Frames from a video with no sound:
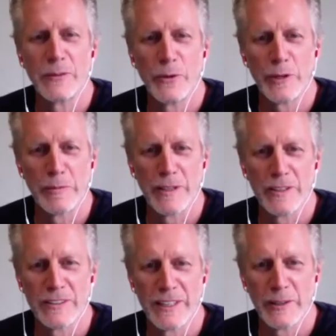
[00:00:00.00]
Warner
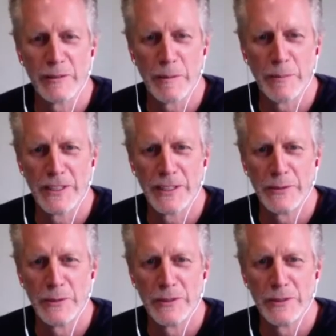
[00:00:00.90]
Brothers? Is that you're representing?
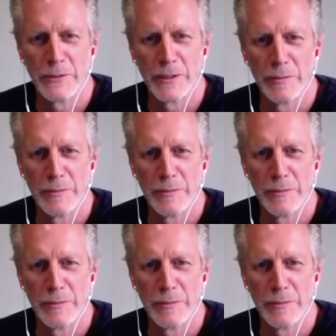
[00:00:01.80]
Warner that is,